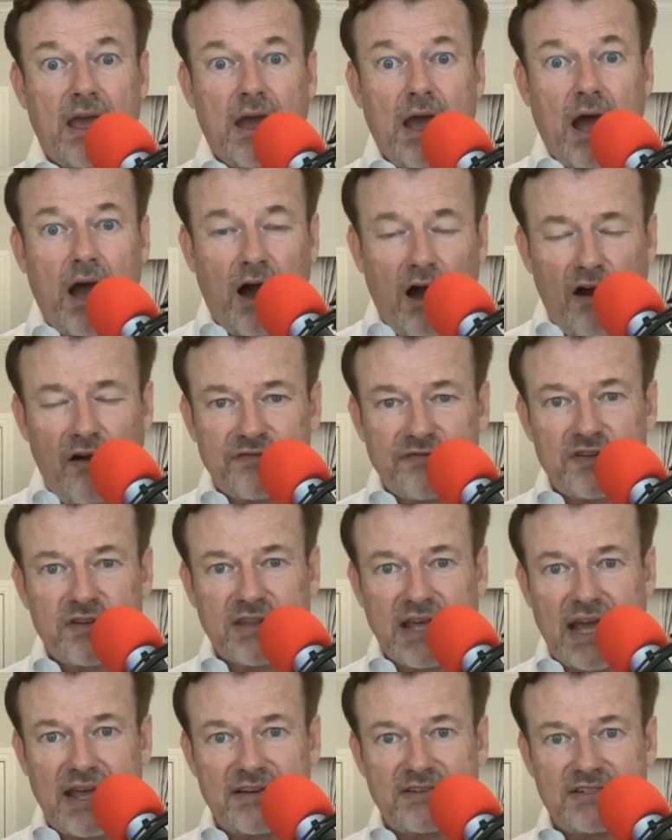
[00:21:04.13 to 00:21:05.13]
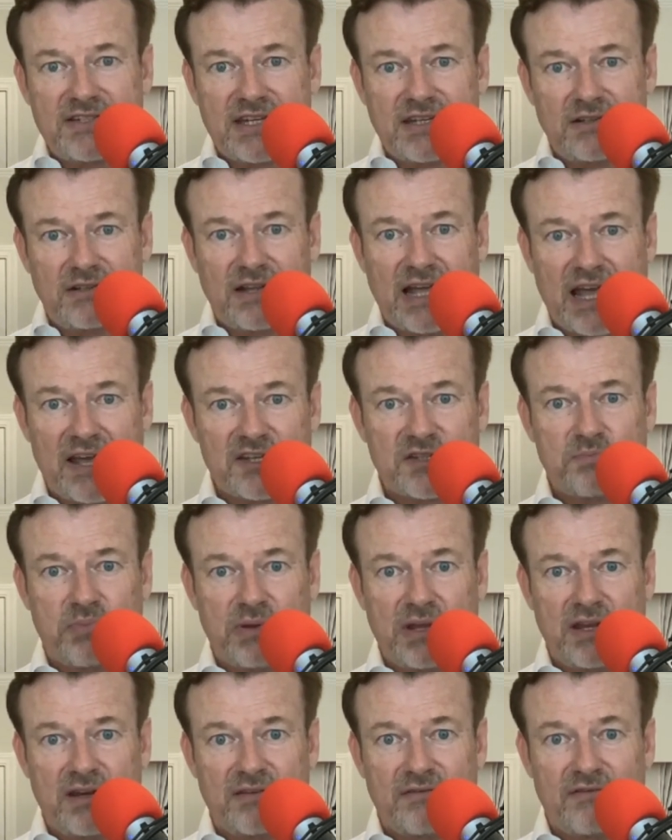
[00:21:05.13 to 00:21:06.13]
After that deal has
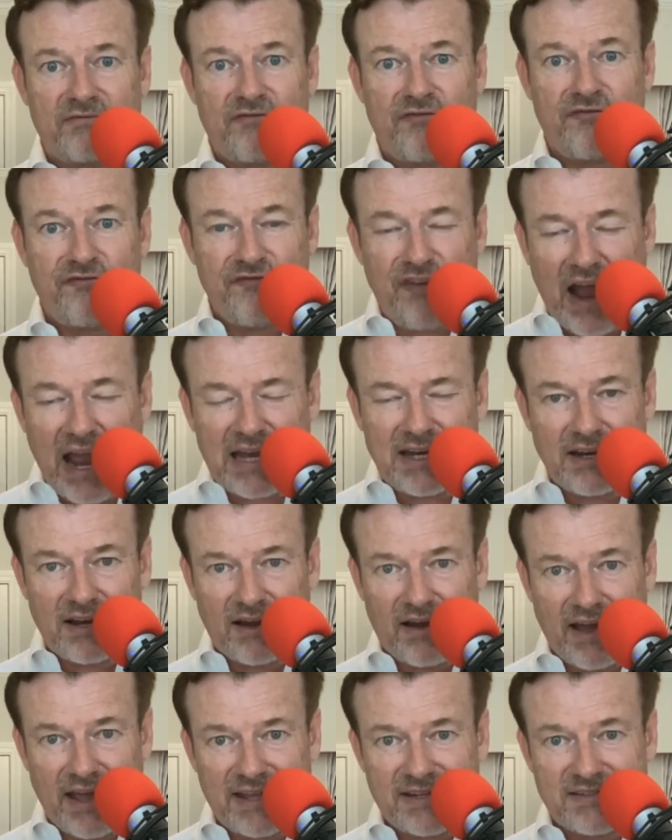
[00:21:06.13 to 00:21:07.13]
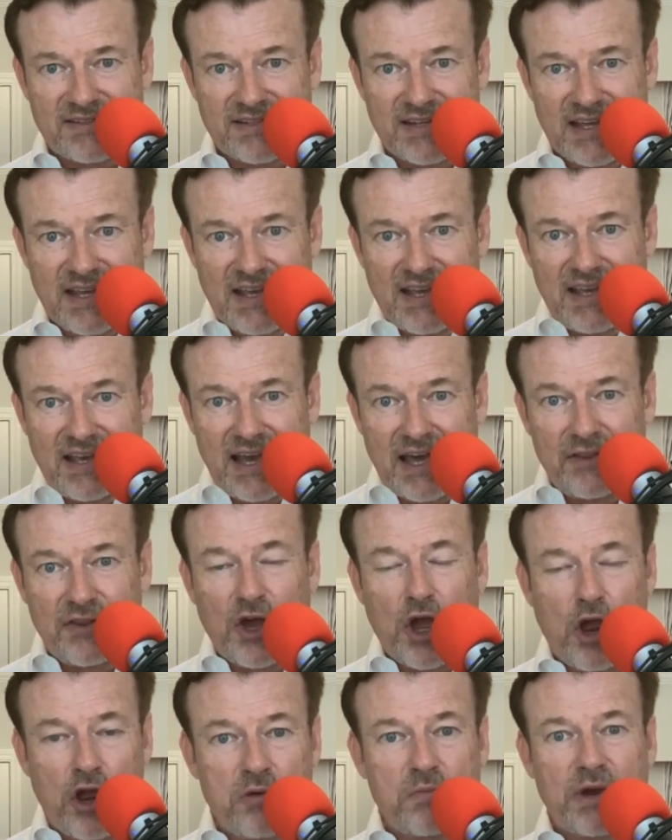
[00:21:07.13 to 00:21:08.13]
been finalized and the
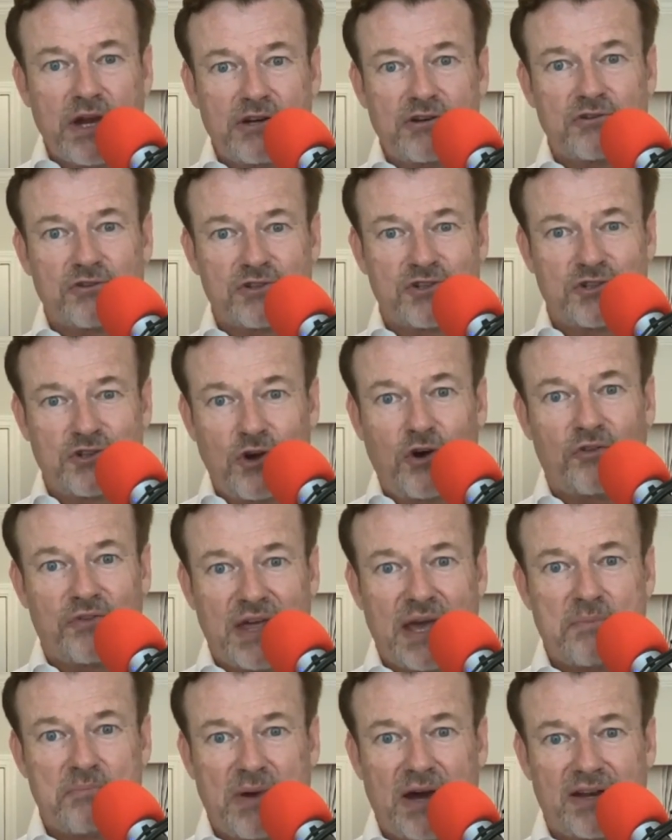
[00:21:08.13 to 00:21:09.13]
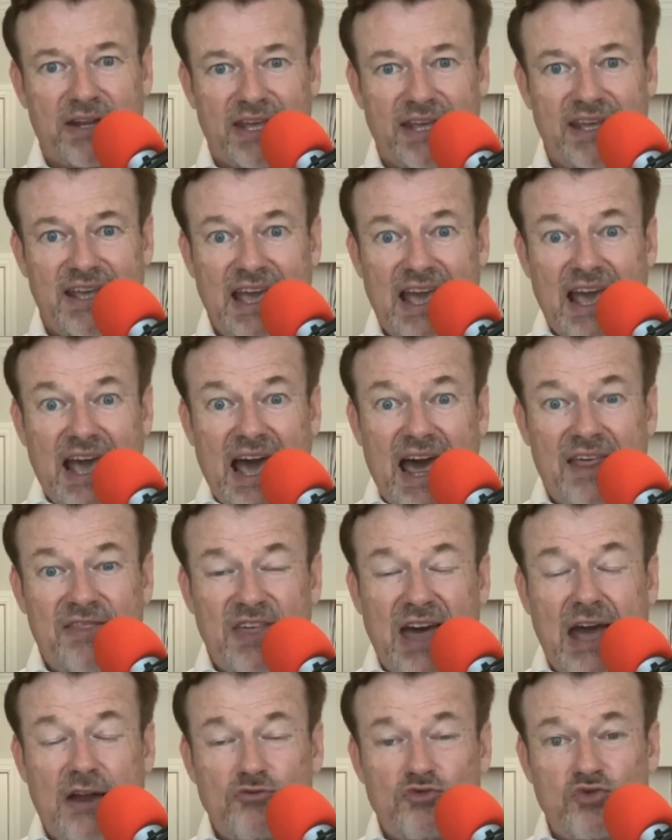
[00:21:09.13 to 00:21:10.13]
homeowner has got their money and
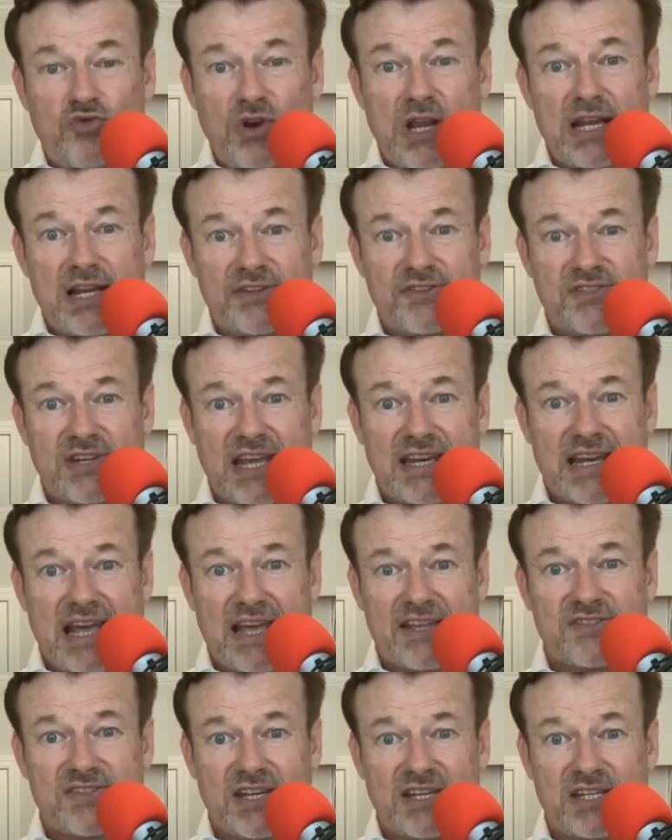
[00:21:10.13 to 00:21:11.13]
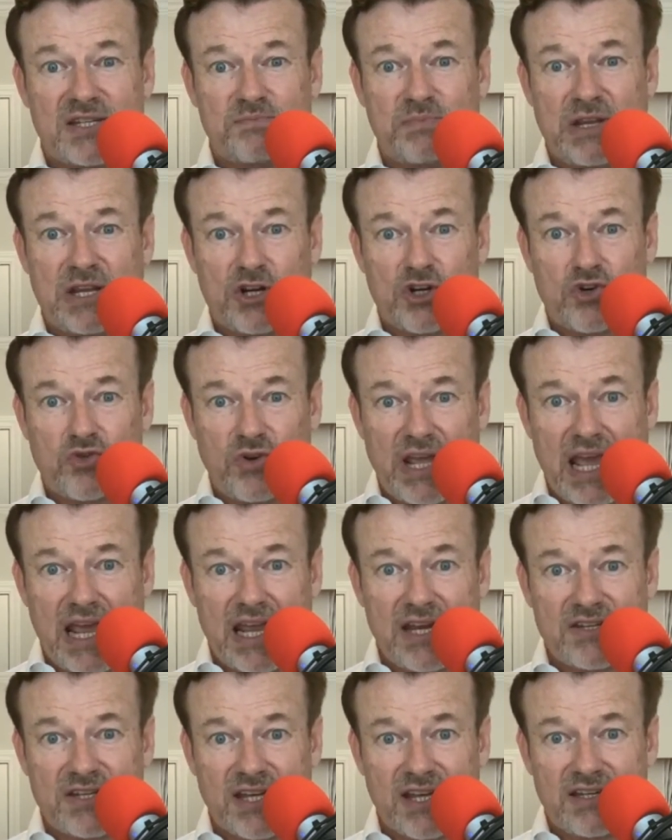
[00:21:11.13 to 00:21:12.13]
that real estate asset has been
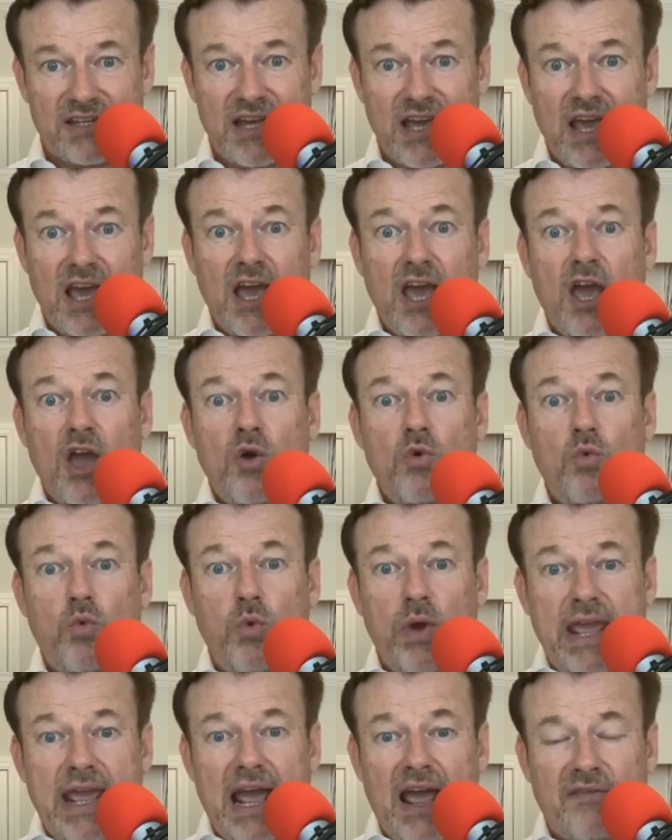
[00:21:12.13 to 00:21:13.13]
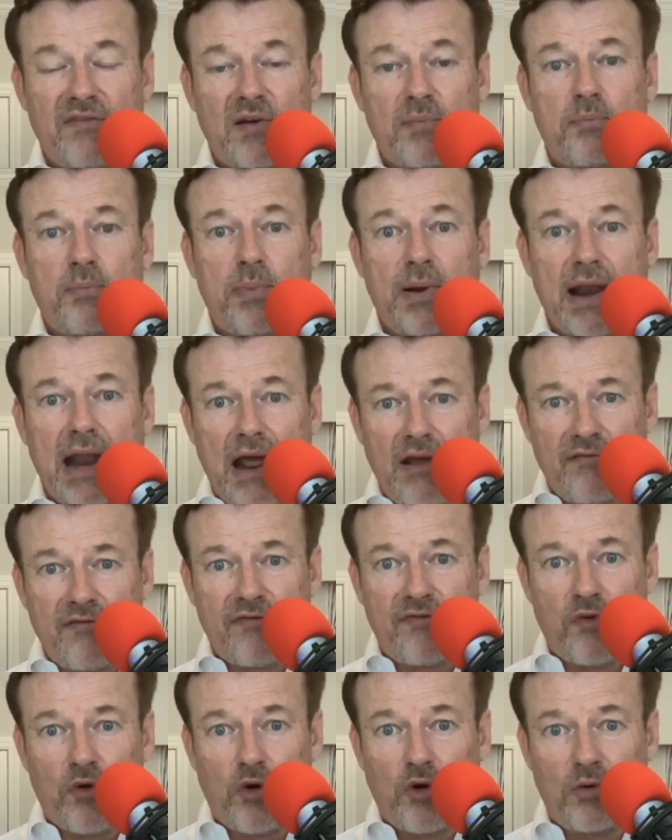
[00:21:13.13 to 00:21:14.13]
created, we have a
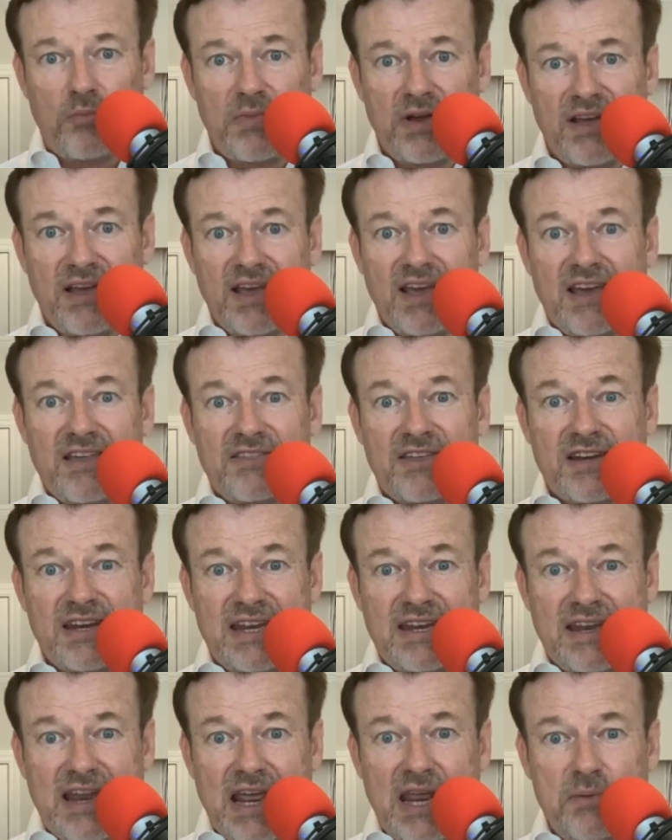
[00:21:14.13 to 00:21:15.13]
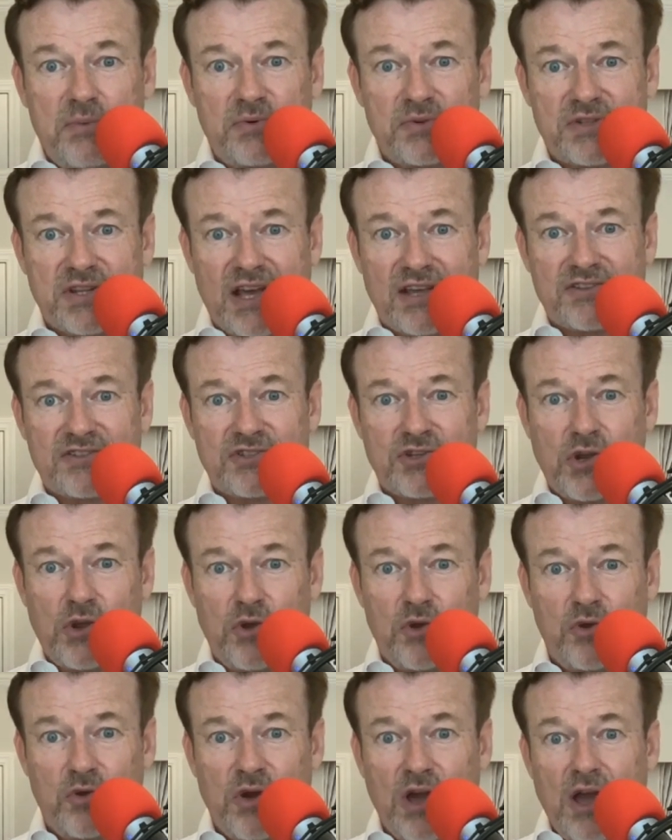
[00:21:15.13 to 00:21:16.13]
platform that enables us
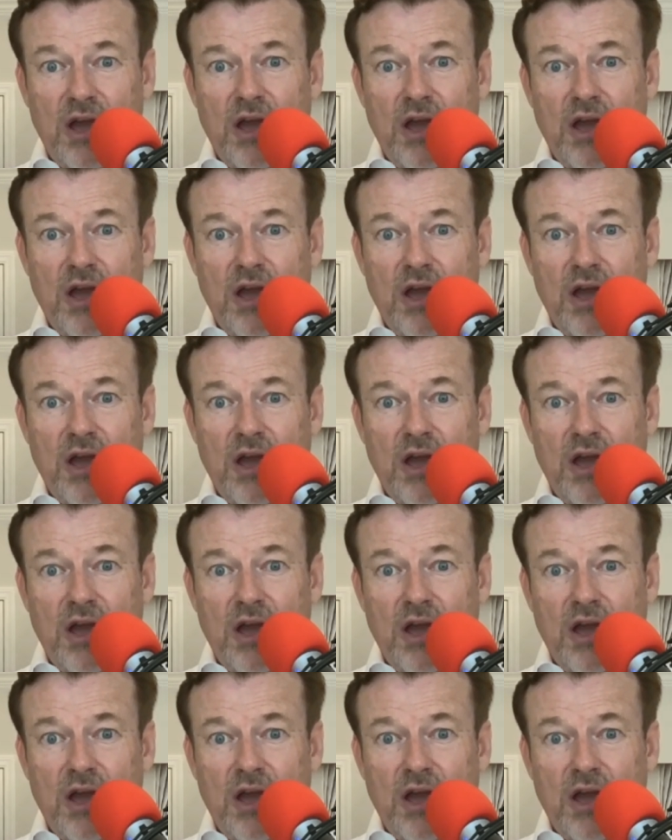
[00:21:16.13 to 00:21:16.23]
to